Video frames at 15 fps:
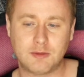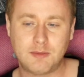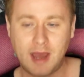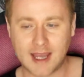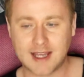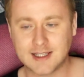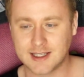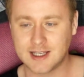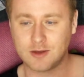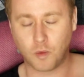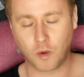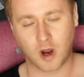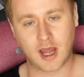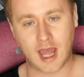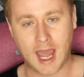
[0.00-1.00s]
pacey
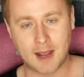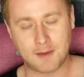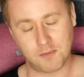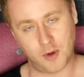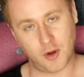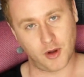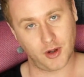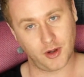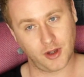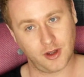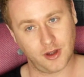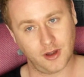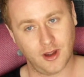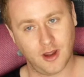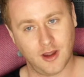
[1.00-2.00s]
YA book,
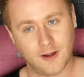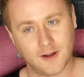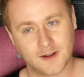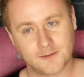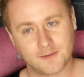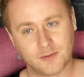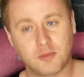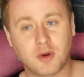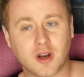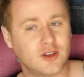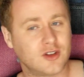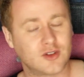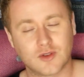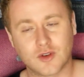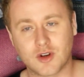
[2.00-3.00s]
but I
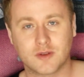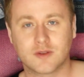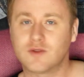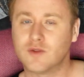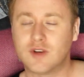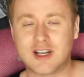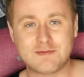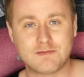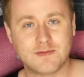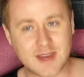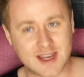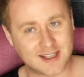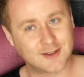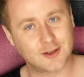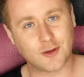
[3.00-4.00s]
just thought it was a really
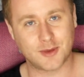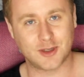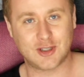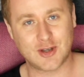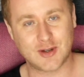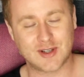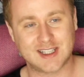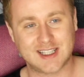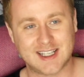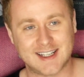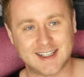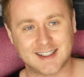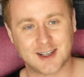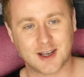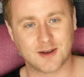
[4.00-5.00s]
missed opportunity
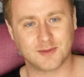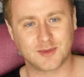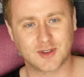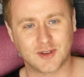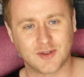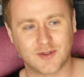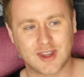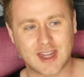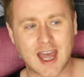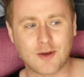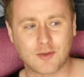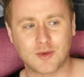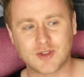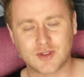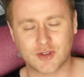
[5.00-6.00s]
in terms of there
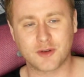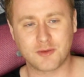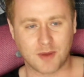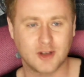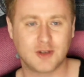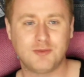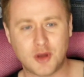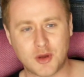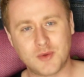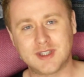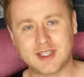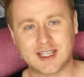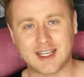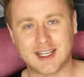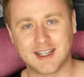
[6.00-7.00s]
was so much
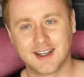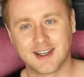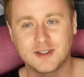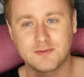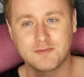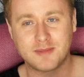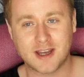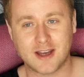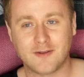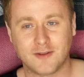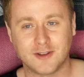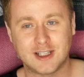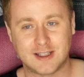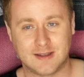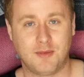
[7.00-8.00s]
beauty. It's a bit of a
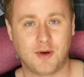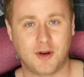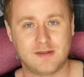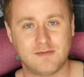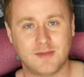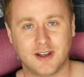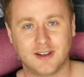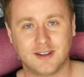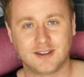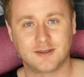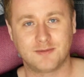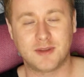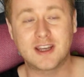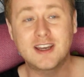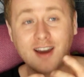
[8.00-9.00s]
disappointment
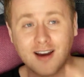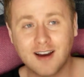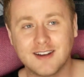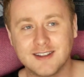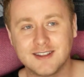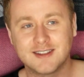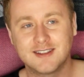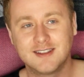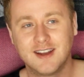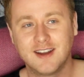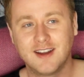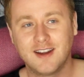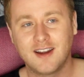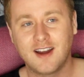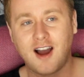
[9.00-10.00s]
because
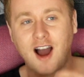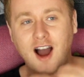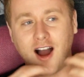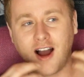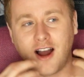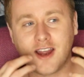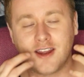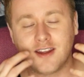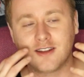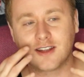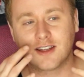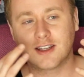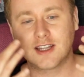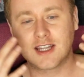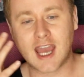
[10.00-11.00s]
I
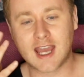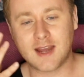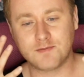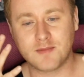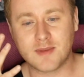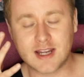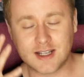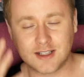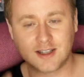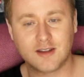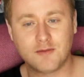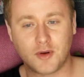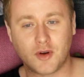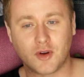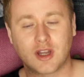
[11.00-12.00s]
came into the
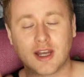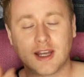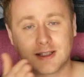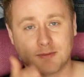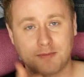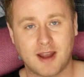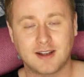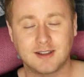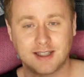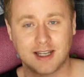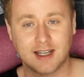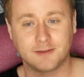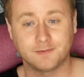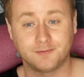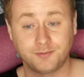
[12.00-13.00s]
book
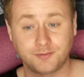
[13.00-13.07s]
expecting